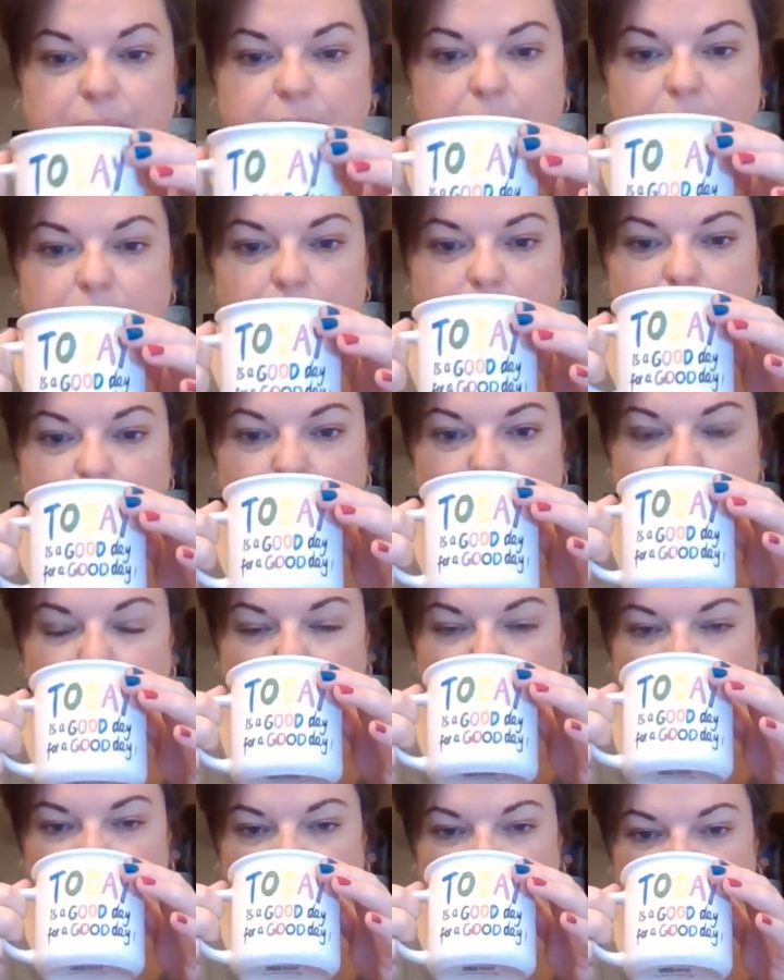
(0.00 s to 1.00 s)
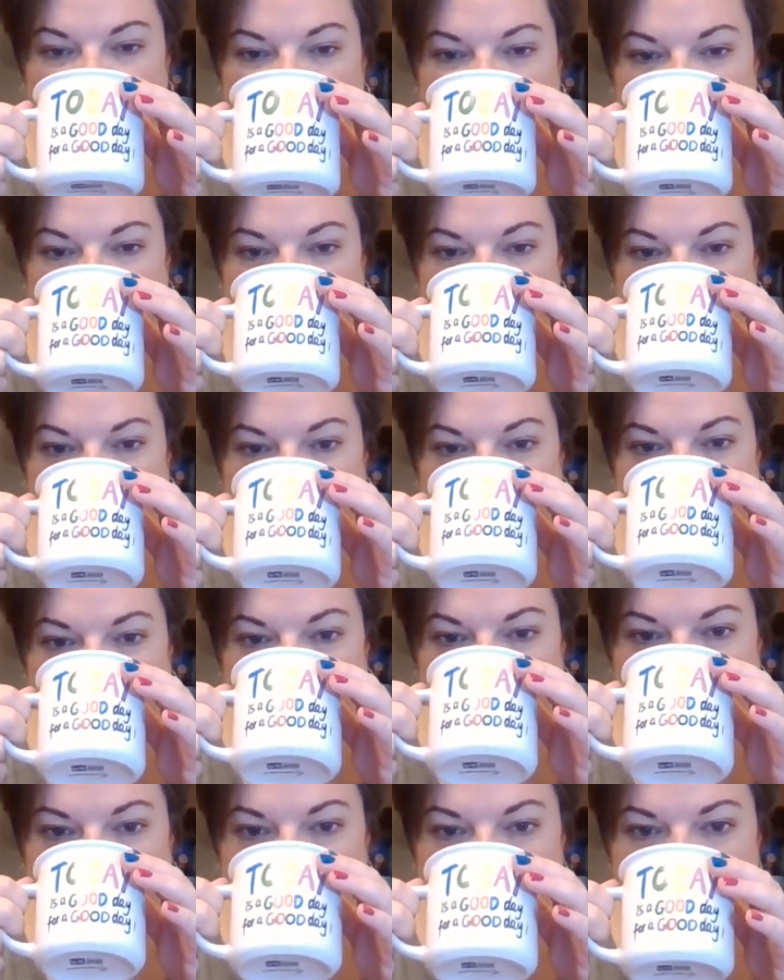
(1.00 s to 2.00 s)

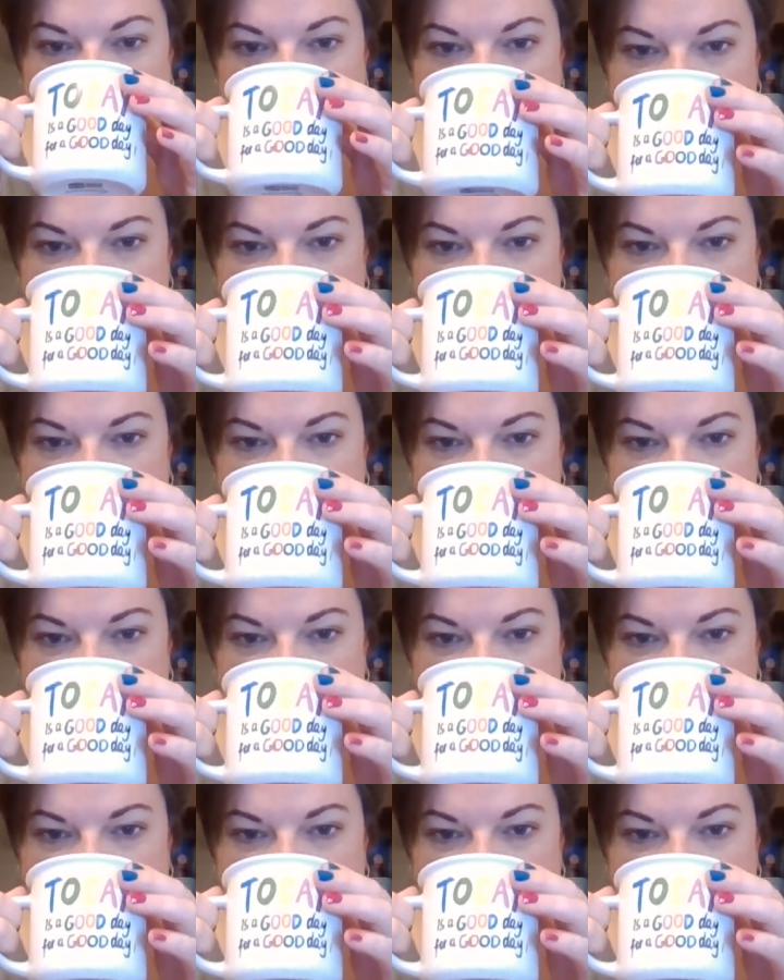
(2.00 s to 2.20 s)
(no one is talking)